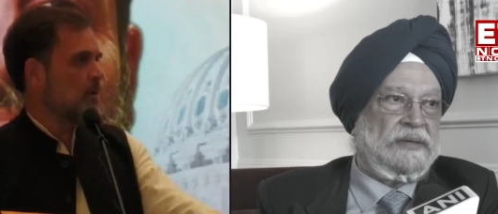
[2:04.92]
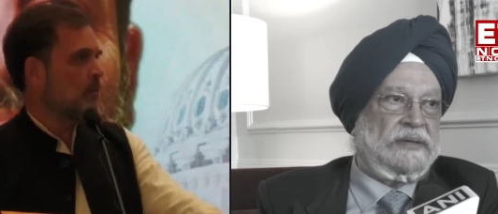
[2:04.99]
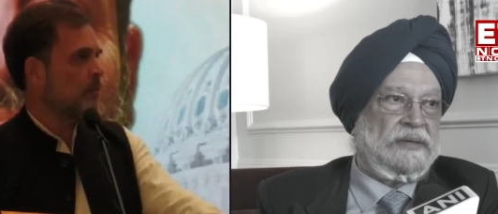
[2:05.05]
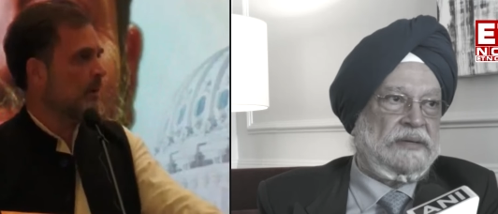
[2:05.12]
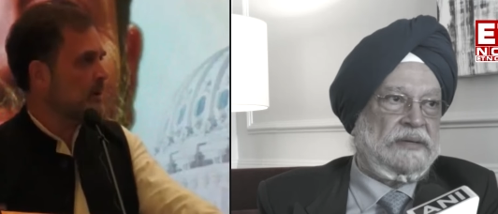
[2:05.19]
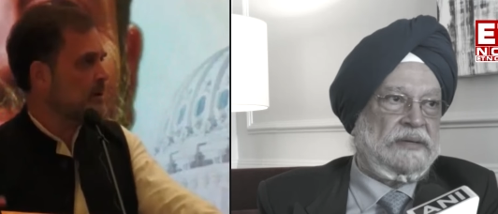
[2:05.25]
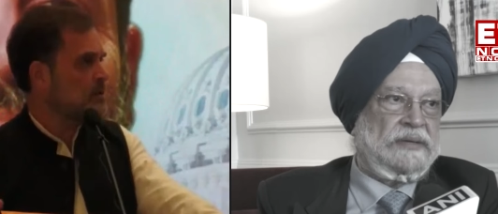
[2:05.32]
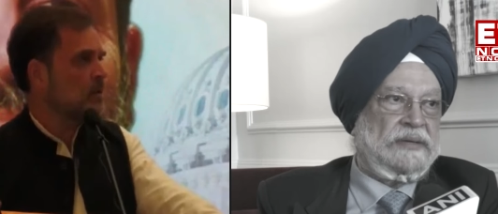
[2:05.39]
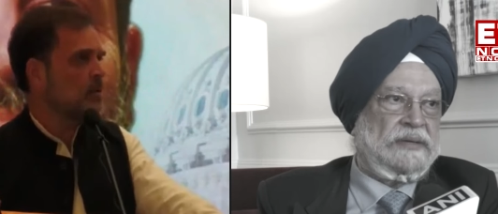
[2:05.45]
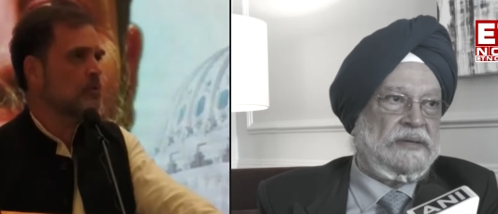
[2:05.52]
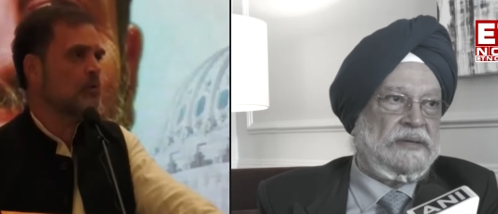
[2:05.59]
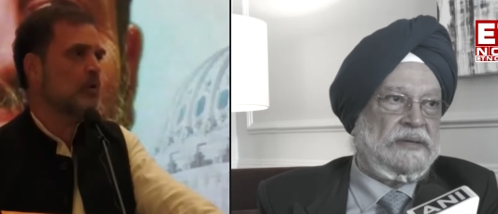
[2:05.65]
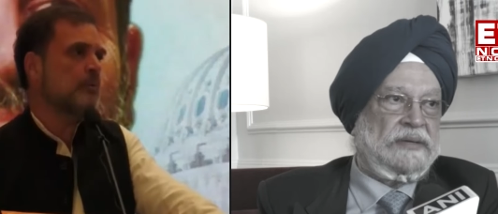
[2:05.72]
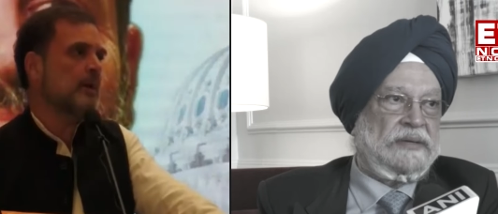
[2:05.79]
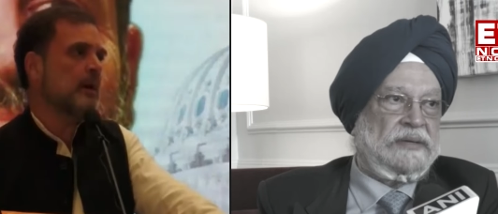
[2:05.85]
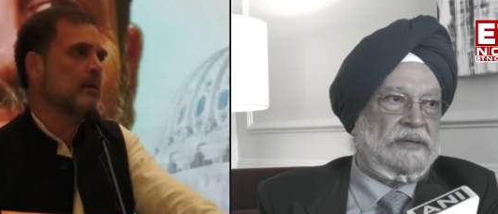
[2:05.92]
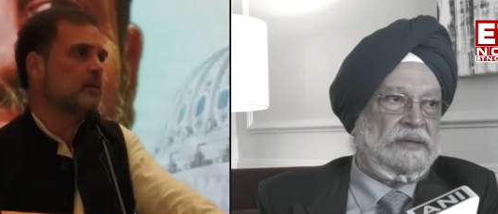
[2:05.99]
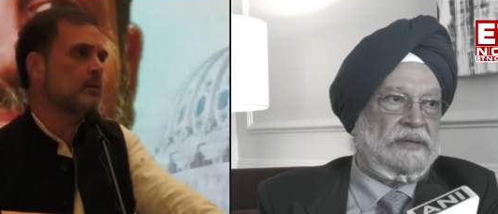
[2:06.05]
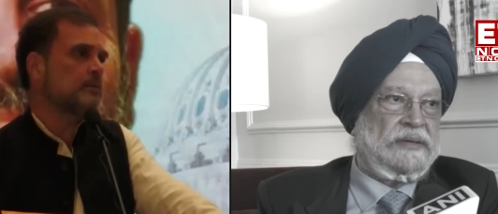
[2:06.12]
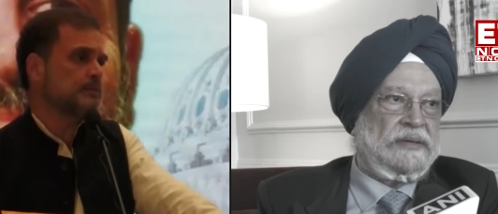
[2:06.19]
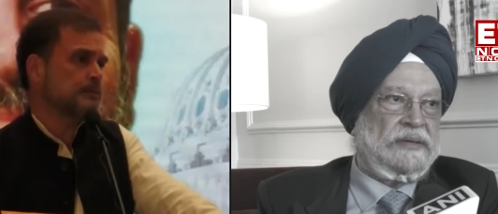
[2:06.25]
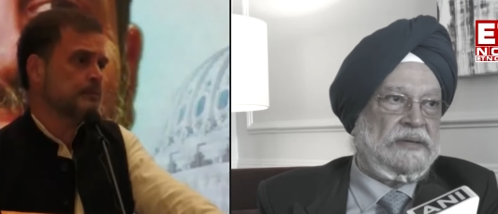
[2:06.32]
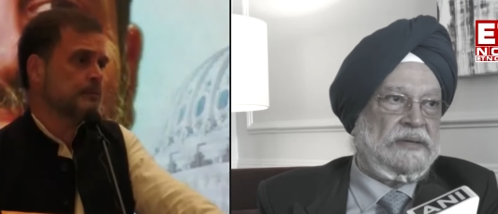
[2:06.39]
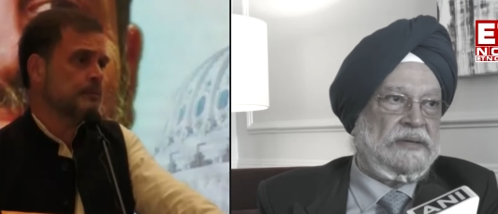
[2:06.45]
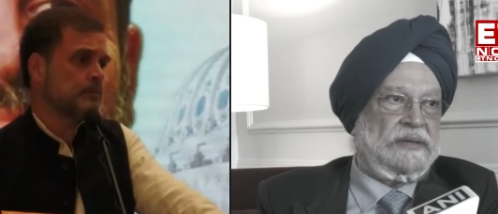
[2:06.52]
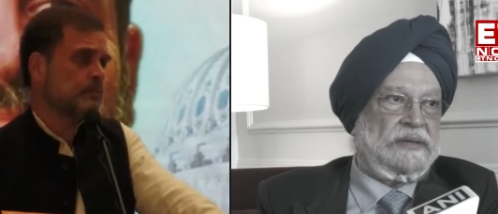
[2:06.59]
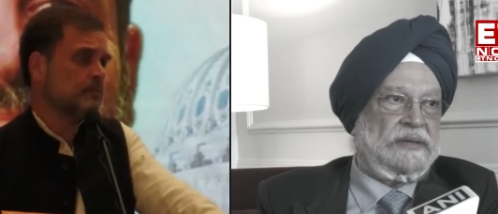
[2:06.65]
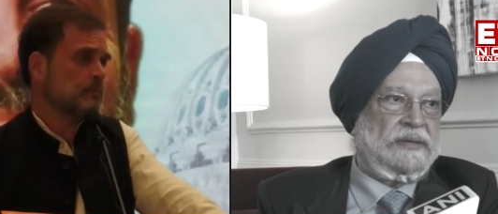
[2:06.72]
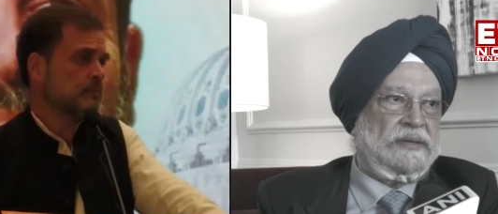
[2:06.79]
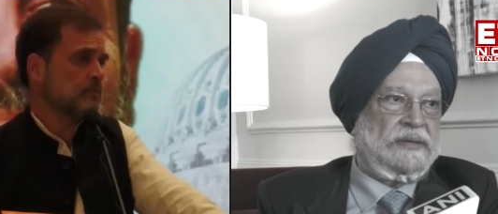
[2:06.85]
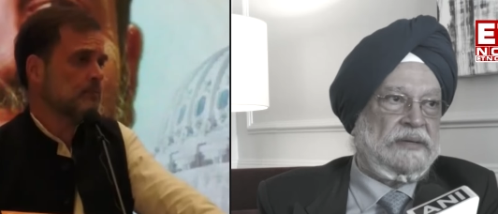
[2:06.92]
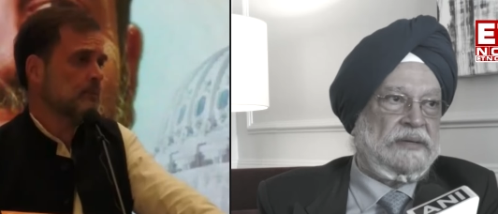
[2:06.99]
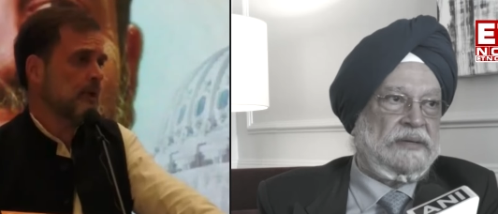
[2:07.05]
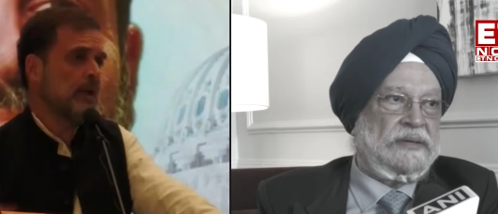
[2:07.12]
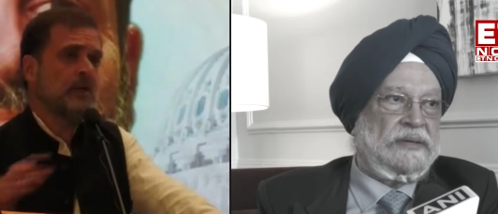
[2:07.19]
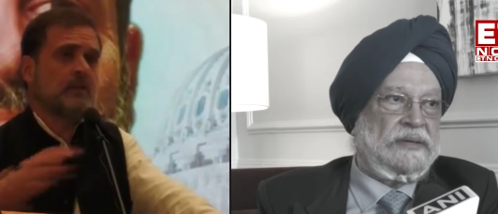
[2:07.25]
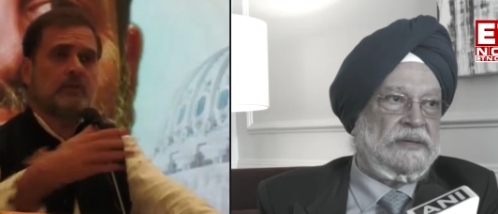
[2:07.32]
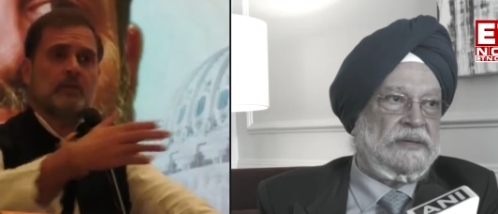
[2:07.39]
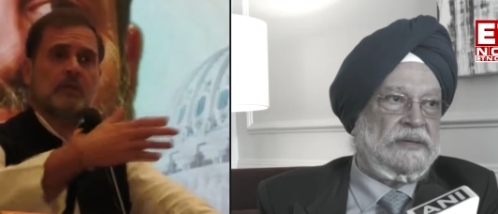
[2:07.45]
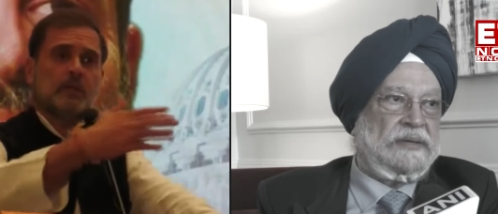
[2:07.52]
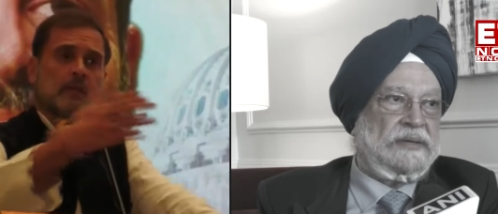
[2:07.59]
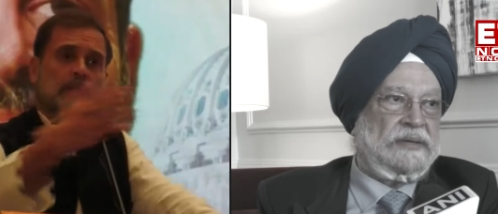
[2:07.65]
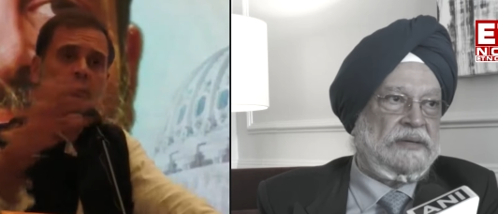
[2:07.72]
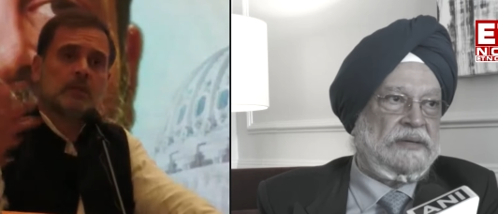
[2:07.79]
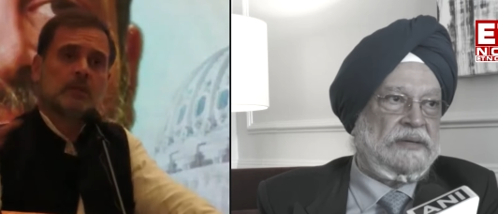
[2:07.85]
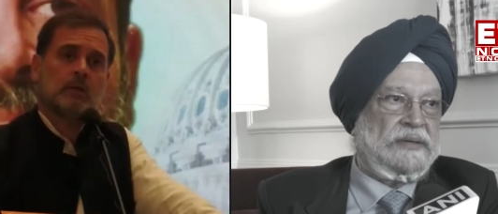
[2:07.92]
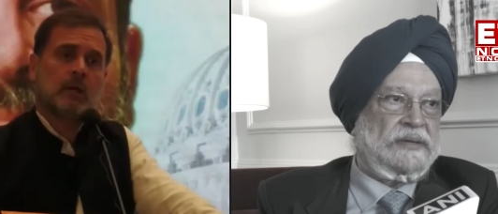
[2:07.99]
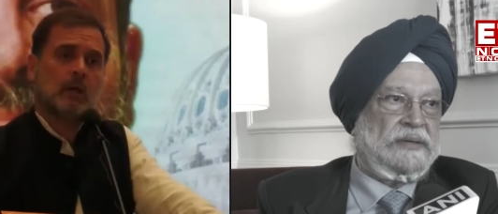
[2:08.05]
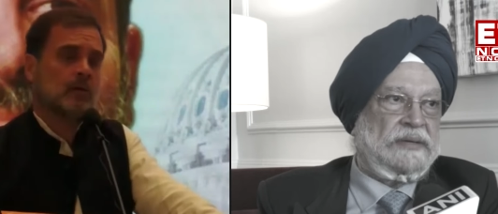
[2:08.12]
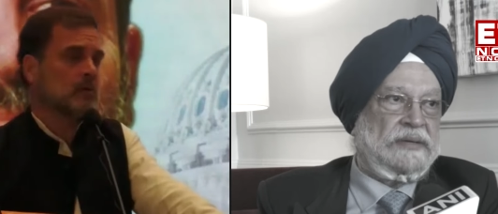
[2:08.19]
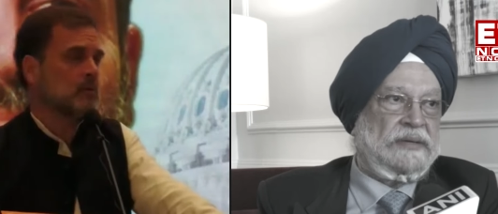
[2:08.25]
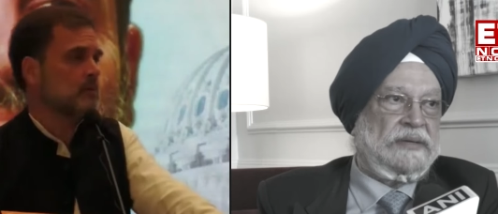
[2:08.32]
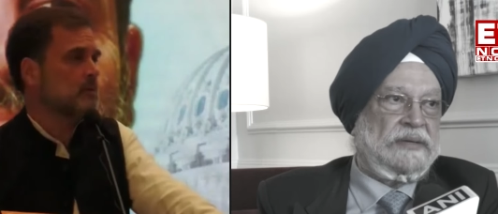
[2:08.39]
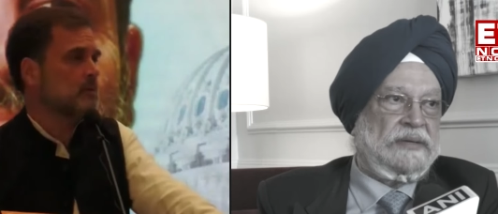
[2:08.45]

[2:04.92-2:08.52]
Speaker 1: Fight is also about, I can see here in the crowd,